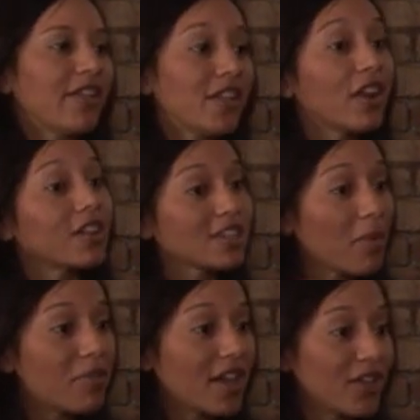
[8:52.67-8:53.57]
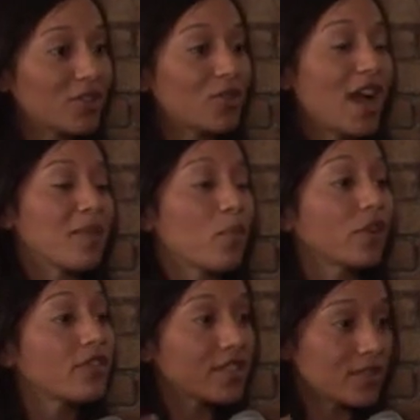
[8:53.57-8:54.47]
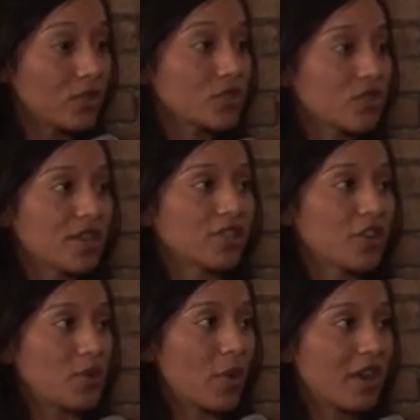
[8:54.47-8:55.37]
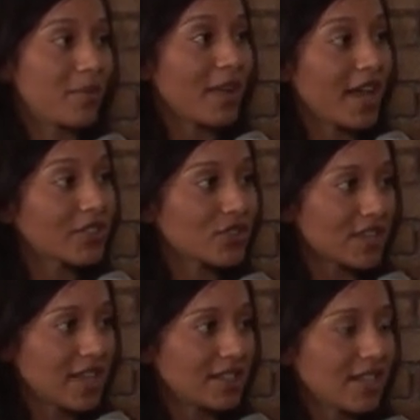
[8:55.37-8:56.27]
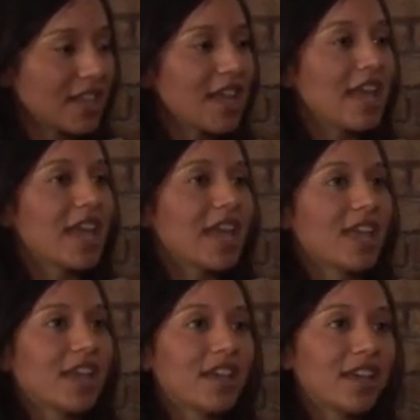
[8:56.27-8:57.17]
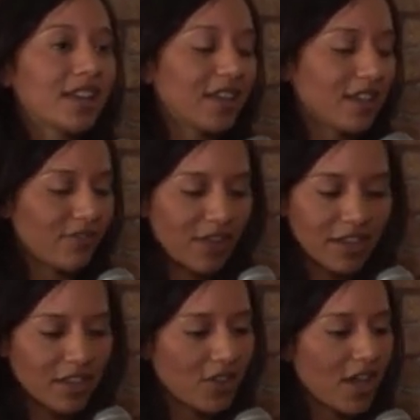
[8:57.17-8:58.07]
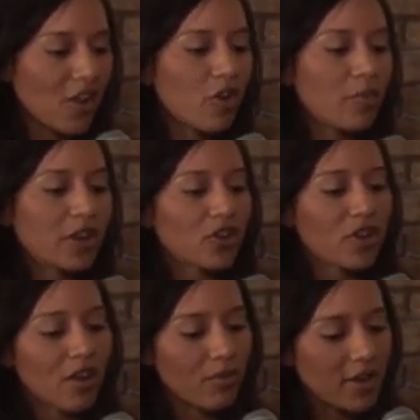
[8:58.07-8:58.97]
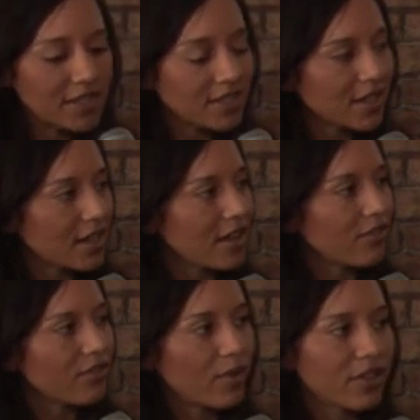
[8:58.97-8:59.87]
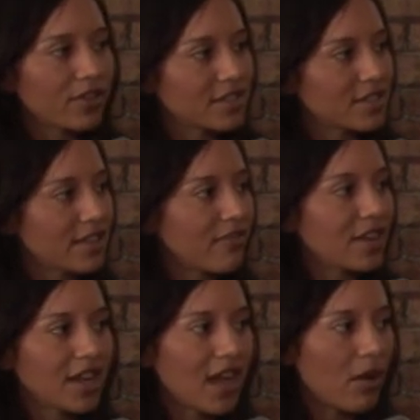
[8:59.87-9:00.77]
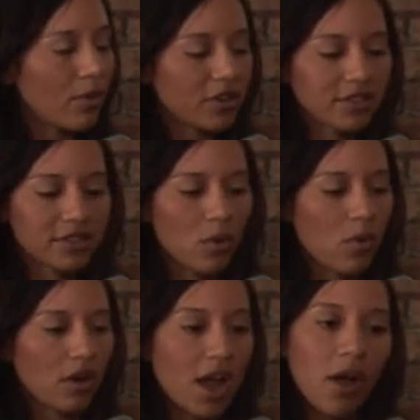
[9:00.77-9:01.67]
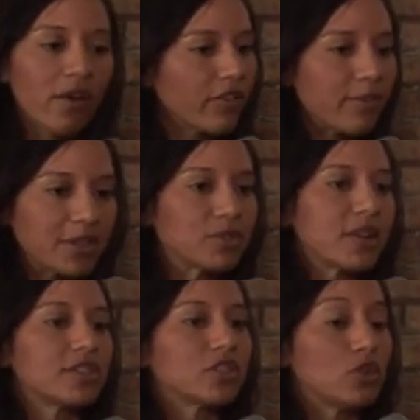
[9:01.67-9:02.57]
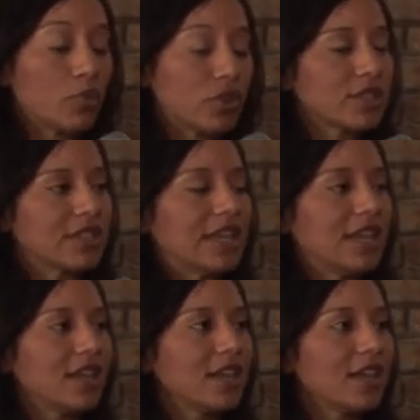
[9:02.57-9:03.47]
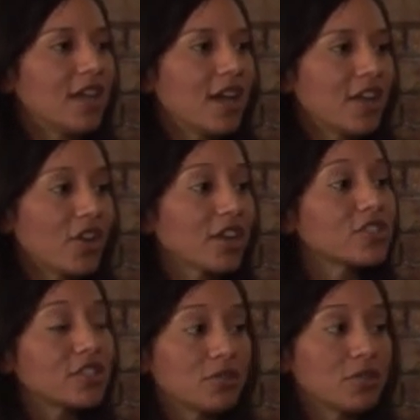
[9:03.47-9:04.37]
and then on top of that, you do add more physical stress on your body by exercising, and finally you get home and you're not resting enough whether it's seven eight hours or however much rest you personally need yeah. you're actually